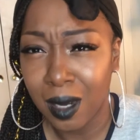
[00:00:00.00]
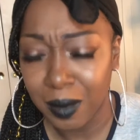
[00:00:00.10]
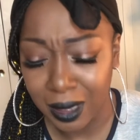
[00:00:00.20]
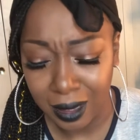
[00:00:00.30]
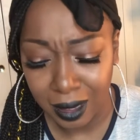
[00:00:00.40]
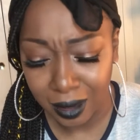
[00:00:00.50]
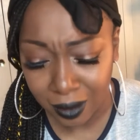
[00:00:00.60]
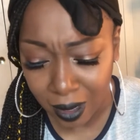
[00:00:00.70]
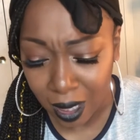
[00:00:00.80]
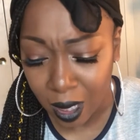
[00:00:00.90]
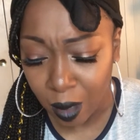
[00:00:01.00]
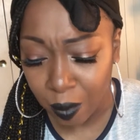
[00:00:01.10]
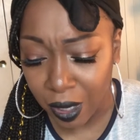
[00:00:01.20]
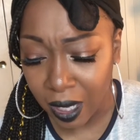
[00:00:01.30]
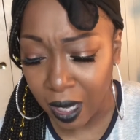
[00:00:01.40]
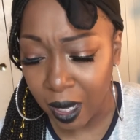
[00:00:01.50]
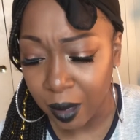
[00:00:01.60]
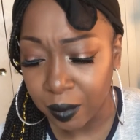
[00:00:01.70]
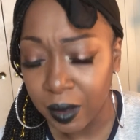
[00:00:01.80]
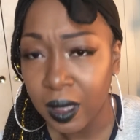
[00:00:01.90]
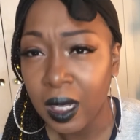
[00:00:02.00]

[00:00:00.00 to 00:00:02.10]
I mean, ew. But all